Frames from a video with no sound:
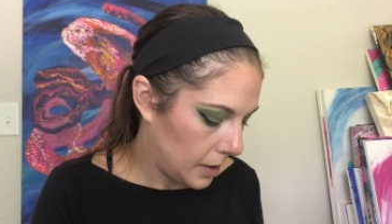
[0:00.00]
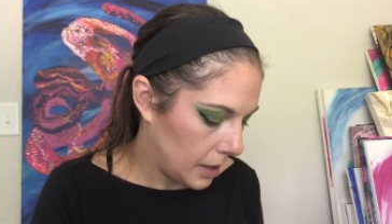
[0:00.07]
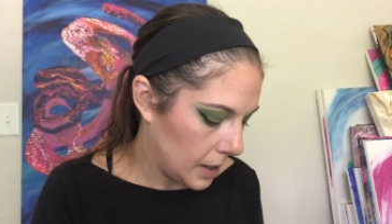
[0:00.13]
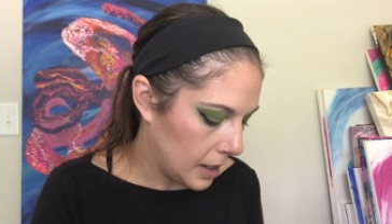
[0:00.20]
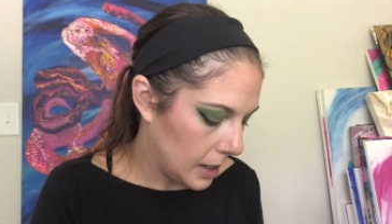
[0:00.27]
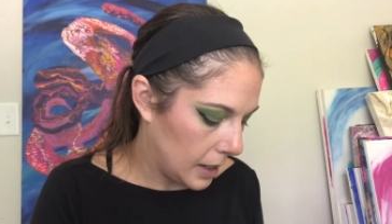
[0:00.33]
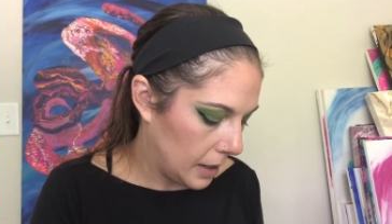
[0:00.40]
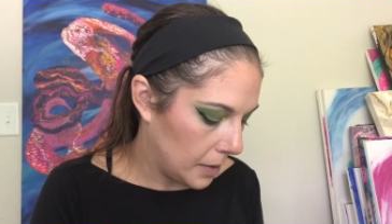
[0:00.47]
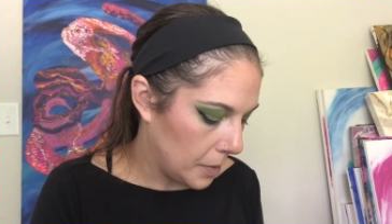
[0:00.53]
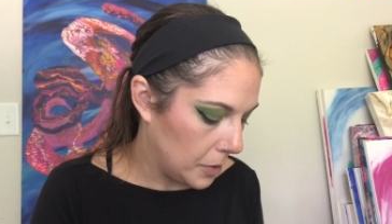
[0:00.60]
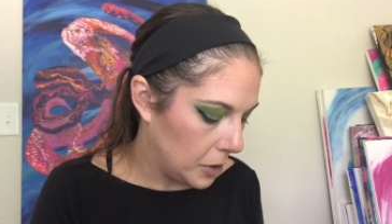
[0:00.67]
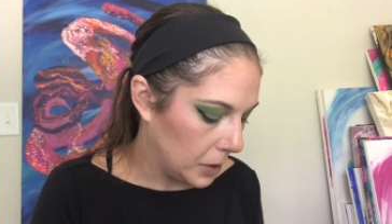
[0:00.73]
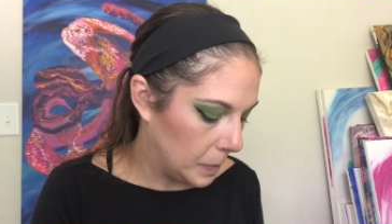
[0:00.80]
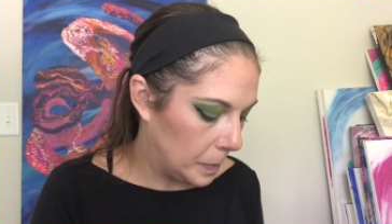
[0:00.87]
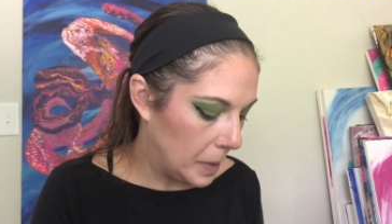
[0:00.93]
And
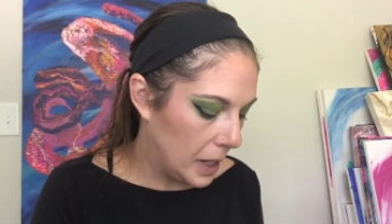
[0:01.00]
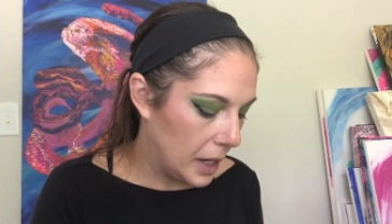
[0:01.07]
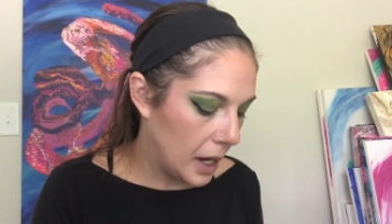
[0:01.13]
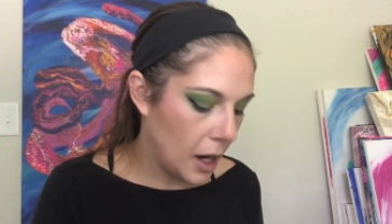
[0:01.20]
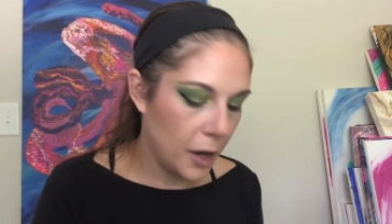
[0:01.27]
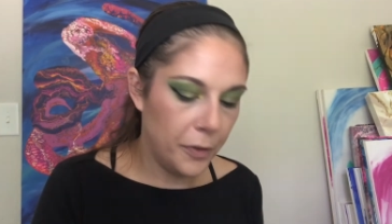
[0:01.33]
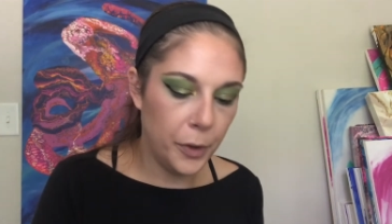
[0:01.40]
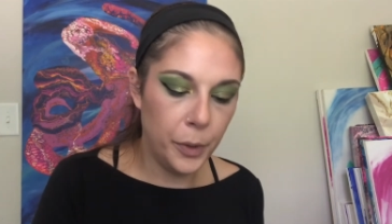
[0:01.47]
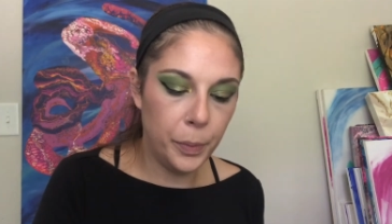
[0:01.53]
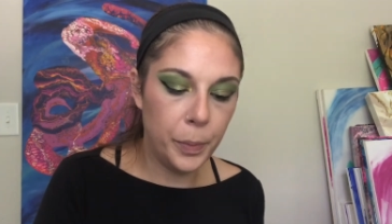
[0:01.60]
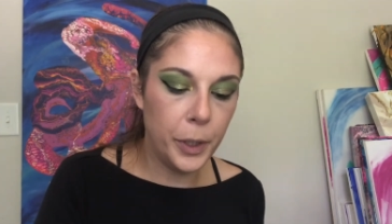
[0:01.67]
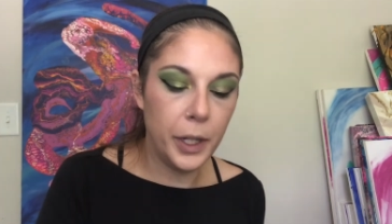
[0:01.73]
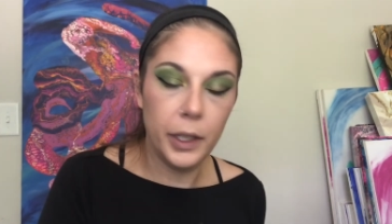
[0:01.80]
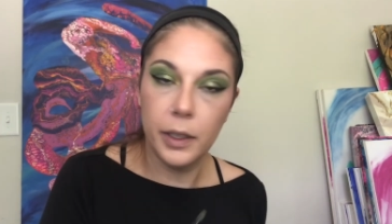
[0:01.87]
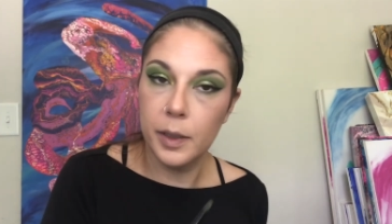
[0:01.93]
just be careful
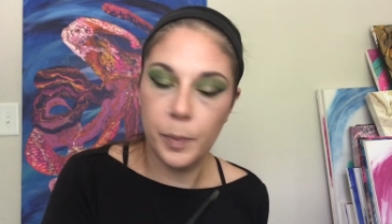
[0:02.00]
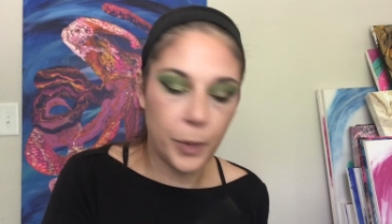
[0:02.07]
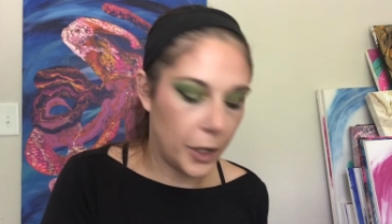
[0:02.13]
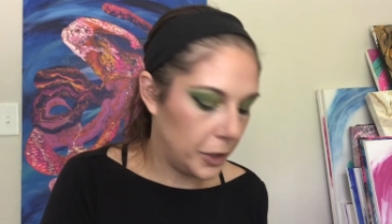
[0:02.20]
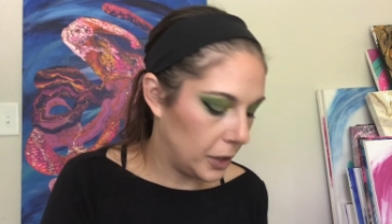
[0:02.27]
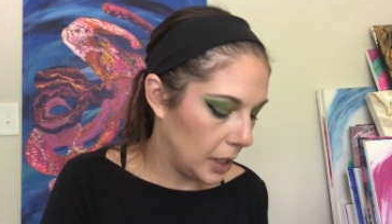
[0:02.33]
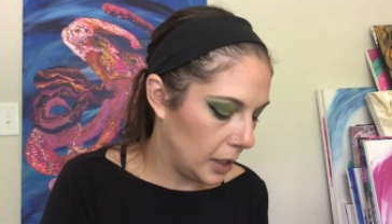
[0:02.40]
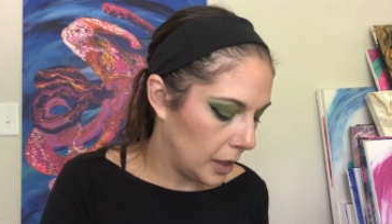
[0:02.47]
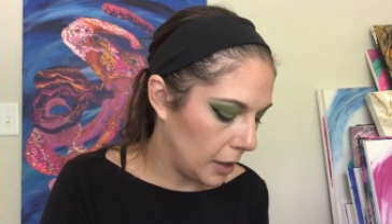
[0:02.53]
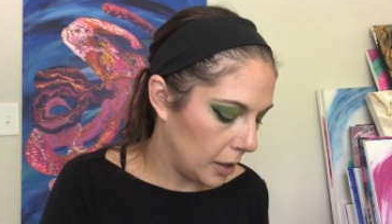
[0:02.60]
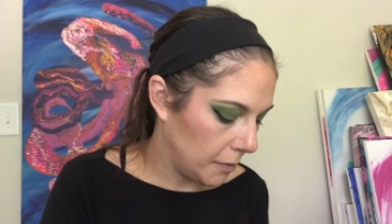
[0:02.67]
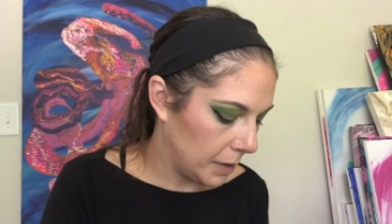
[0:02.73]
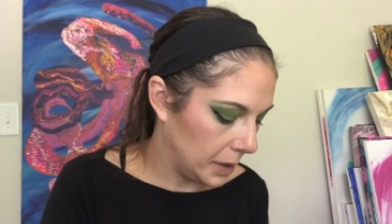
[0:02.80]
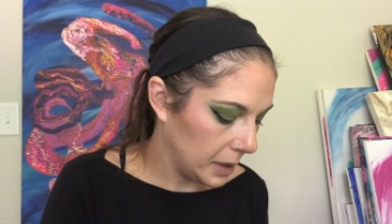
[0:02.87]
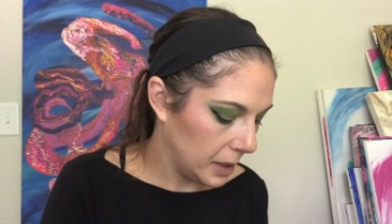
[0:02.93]
putting this brush in there. If
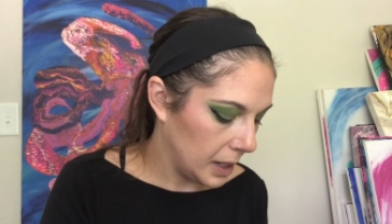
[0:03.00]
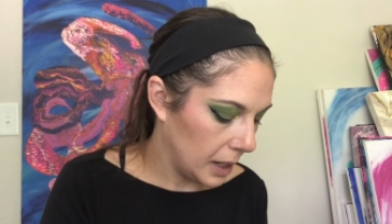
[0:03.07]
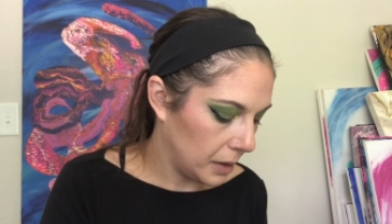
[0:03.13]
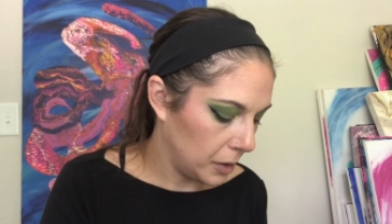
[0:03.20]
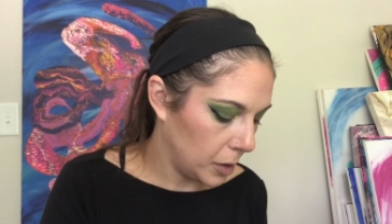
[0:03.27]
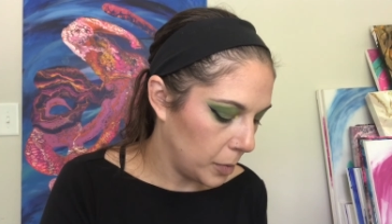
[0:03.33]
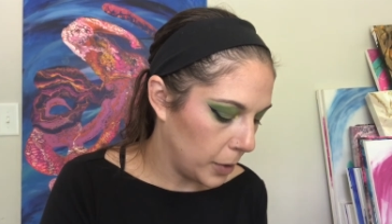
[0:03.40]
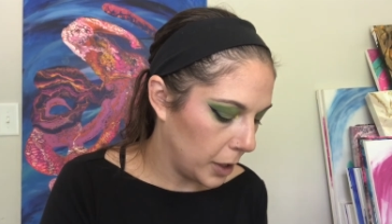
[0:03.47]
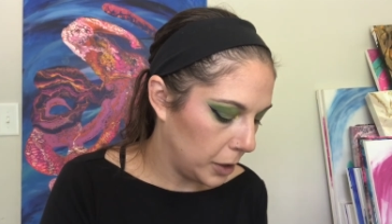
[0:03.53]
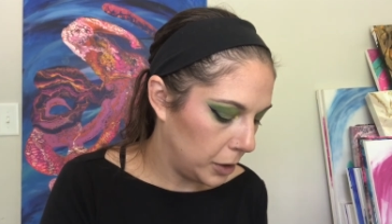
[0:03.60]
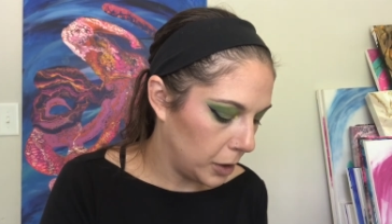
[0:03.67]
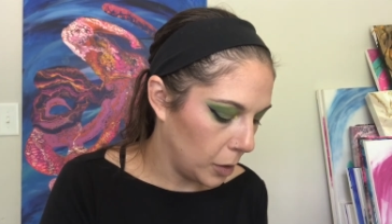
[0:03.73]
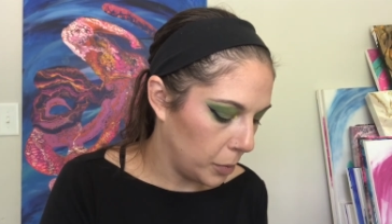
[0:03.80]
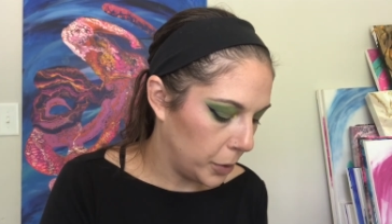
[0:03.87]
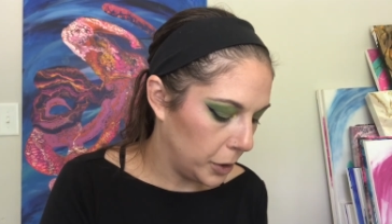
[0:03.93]
it's a denser brush,
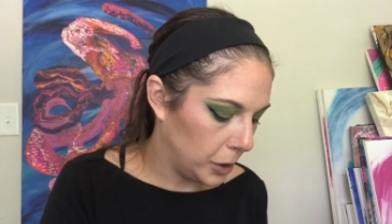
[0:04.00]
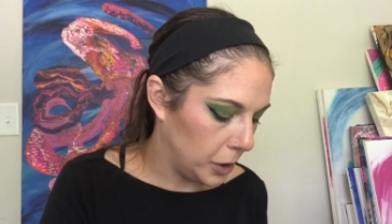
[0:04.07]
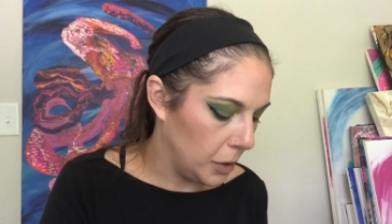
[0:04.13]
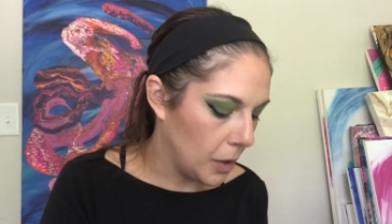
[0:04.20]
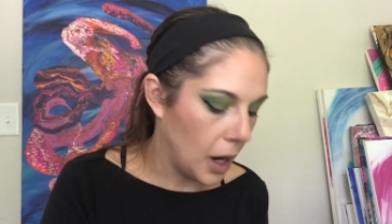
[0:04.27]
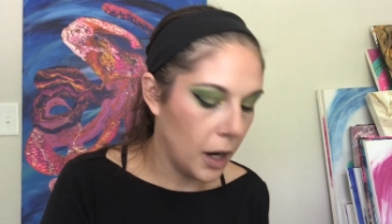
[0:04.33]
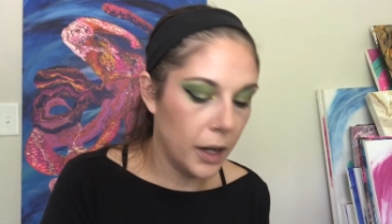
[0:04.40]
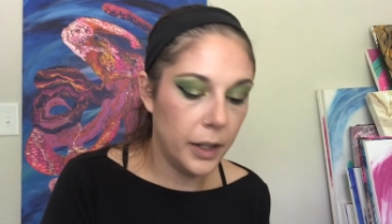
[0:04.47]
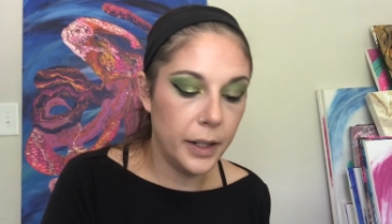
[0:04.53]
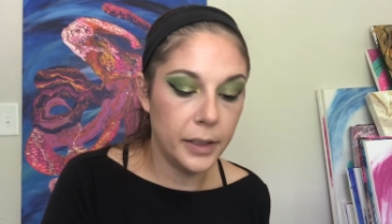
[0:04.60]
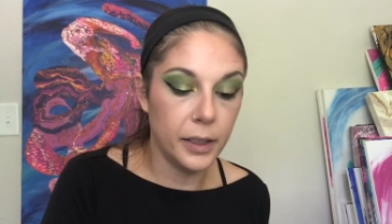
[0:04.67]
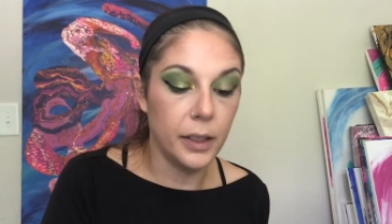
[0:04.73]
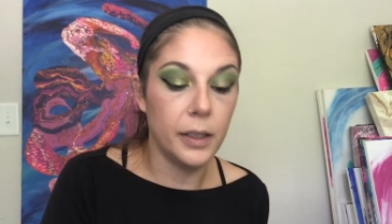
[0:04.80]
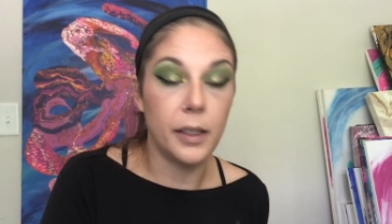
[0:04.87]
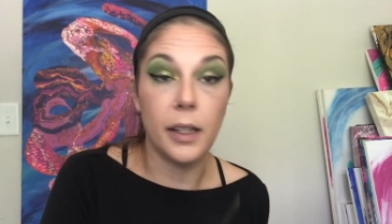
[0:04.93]
don't push too hard because
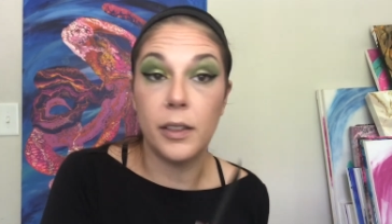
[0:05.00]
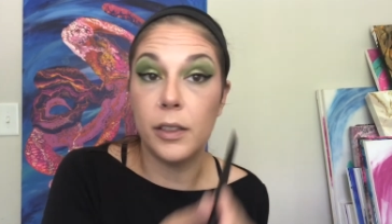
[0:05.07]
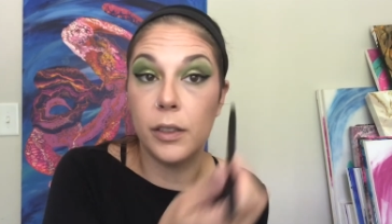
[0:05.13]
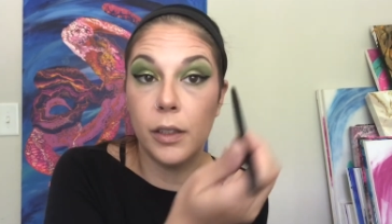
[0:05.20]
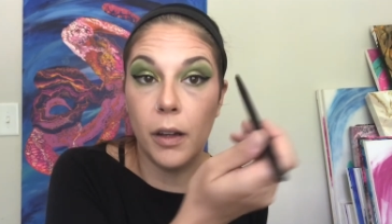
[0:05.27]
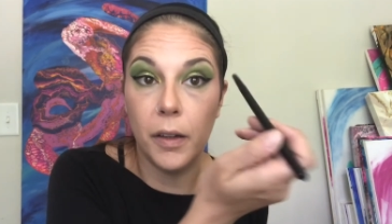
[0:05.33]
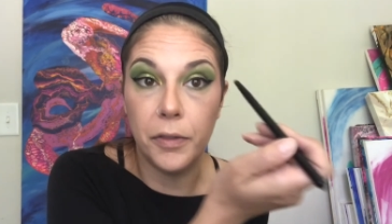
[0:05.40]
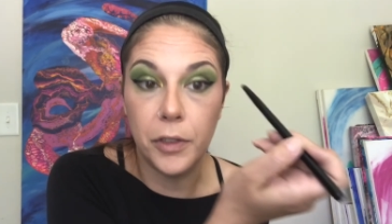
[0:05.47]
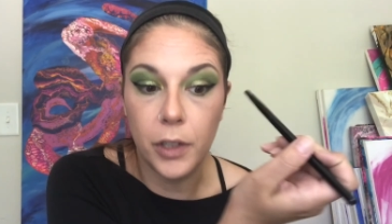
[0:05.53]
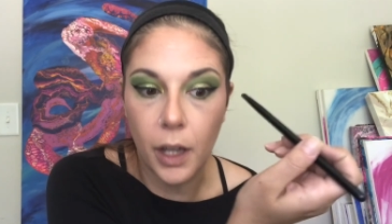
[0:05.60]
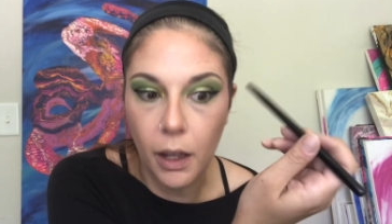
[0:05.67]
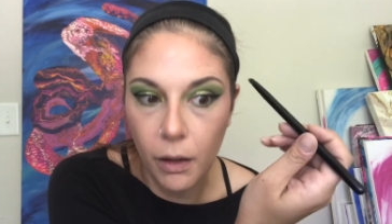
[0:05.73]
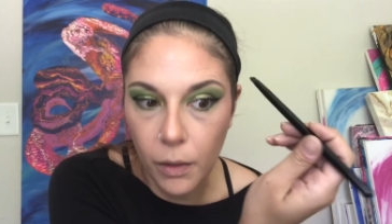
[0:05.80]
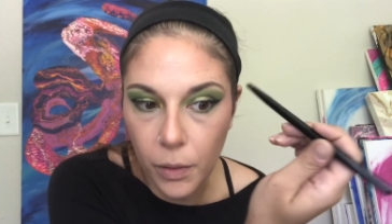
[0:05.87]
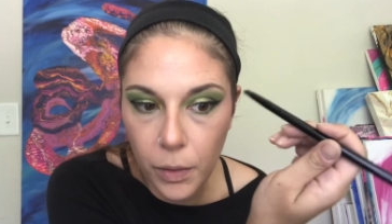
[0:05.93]
it is a soft
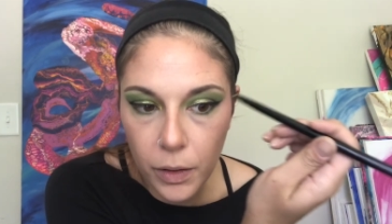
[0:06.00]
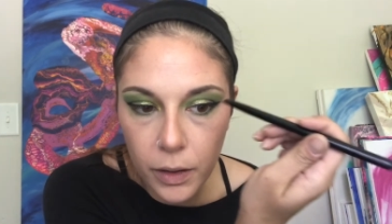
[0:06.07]
shadow.